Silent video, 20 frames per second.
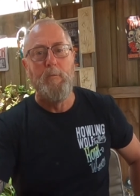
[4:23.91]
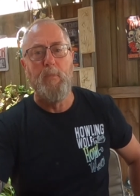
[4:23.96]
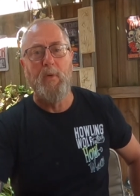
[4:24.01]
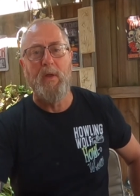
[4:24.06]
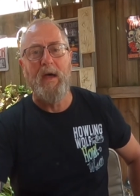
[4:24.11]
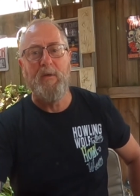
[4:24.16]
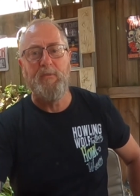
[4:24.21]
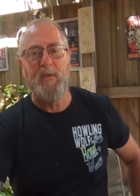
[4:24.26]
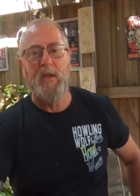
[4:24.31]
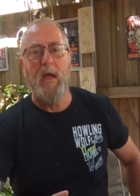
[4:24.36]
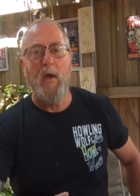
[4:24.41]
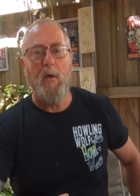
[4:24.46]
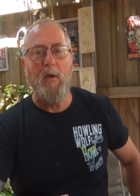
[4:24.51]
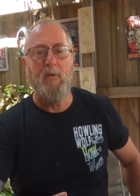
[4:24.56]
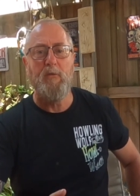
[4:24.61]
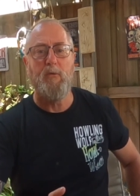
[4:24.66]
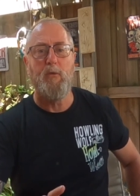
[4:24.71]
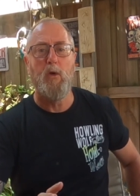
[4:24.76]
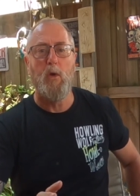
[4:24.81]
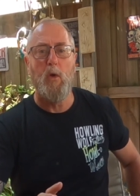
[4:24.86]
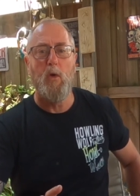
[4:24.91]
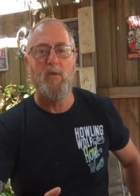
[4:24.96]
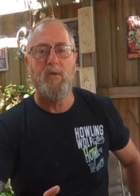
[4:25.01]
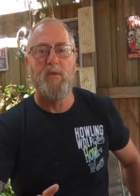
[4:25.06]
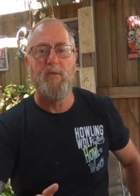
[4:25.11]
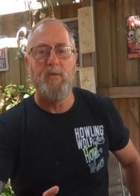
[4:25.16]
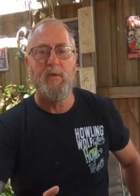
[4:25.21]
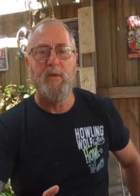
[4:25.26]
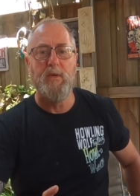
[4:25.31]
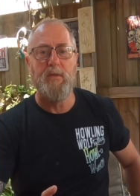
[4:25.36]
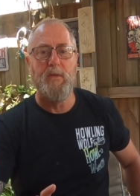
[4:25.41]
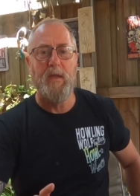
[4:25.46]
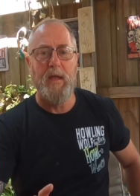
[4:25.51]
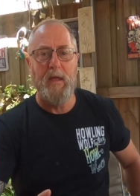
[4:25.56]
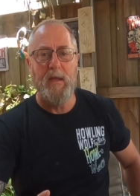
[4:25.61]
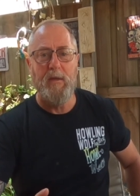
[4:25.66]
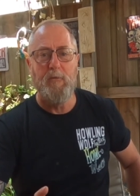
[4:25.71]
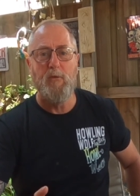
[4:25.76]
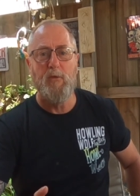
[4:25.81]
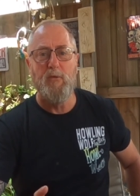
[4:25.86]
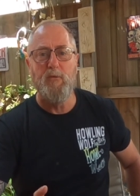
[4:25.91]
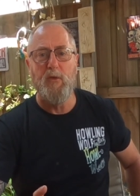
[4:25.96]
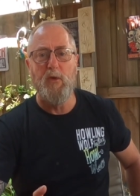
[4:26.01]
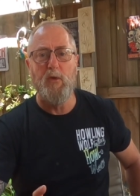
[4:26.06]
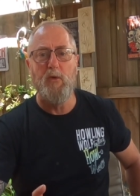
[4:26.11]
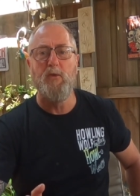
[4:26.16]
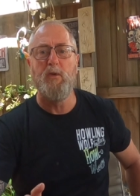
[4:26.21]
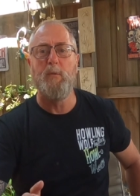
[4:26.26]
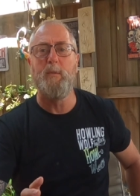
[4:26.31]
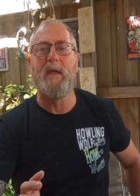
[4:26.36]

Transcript: But after going through lots of these negative reviews,